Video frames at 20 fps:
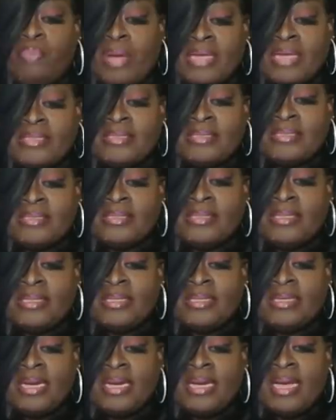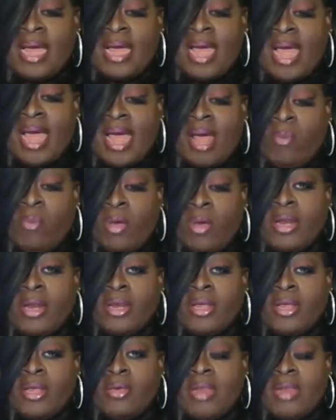But I want to
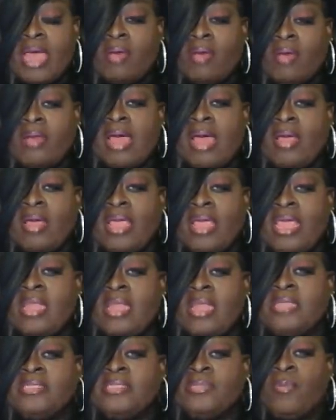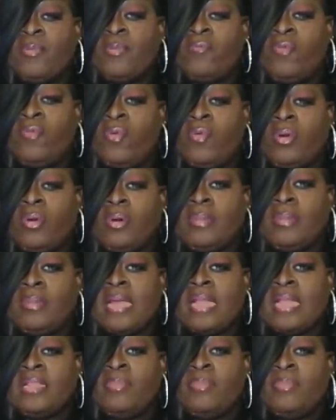know now. Now, he just performed
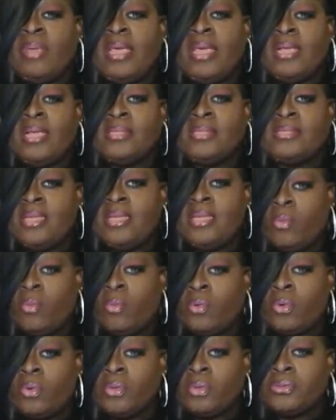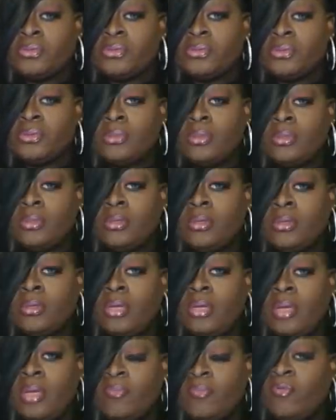at the BET Awards.
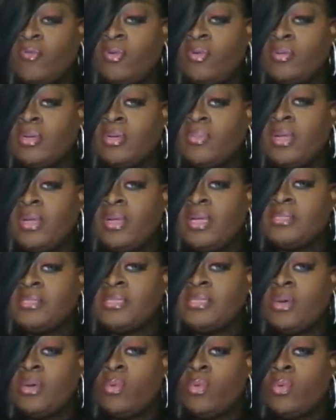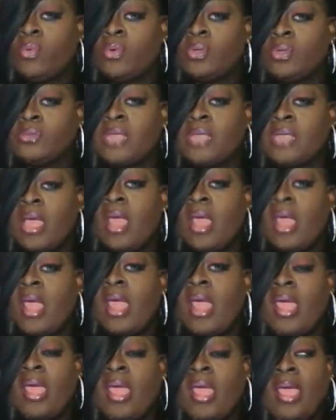He performed at the BET Awards,
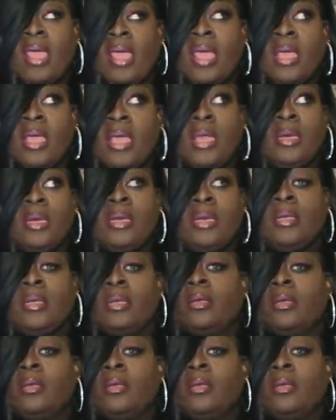and